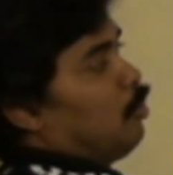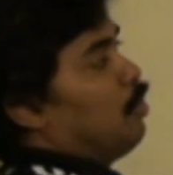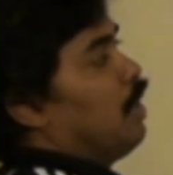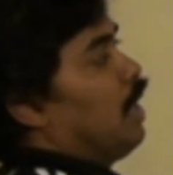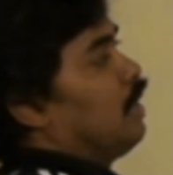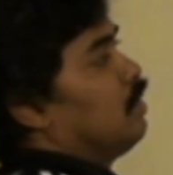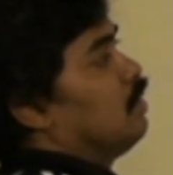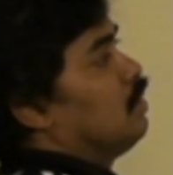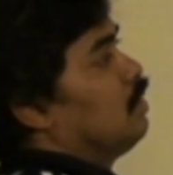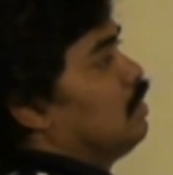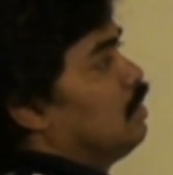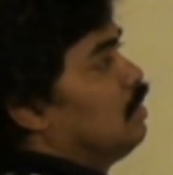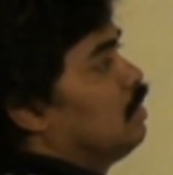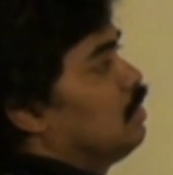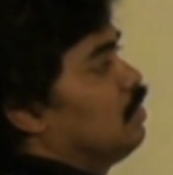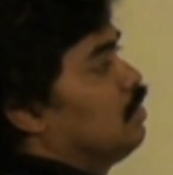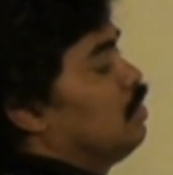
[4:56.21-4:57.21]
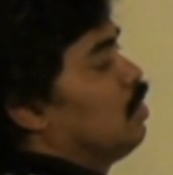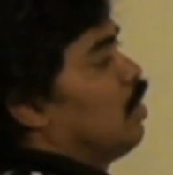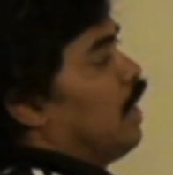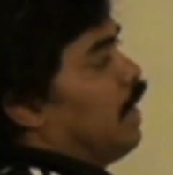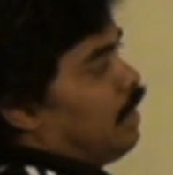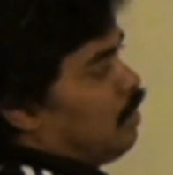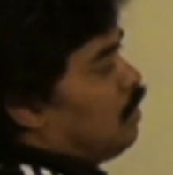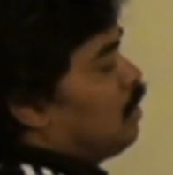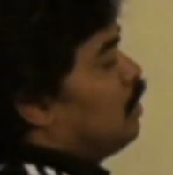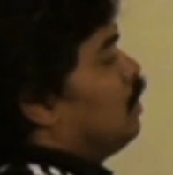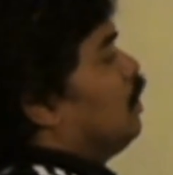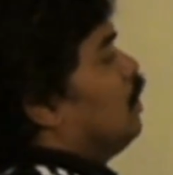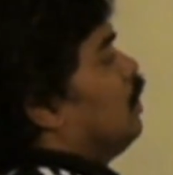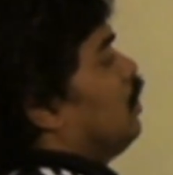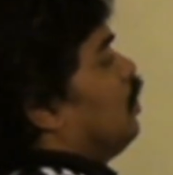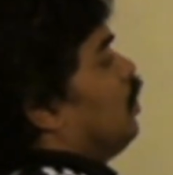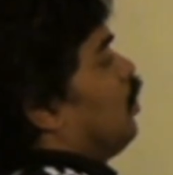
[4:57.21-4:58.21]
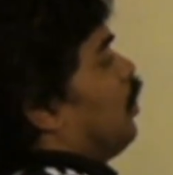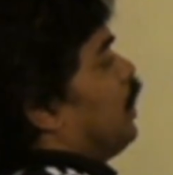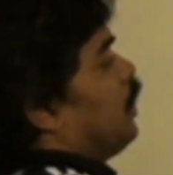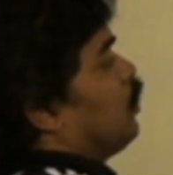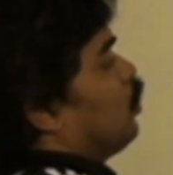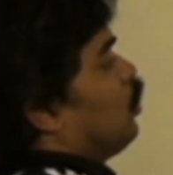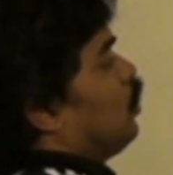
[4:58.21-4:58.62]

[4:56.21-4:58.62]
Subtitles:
Fibonacci series is derived, right?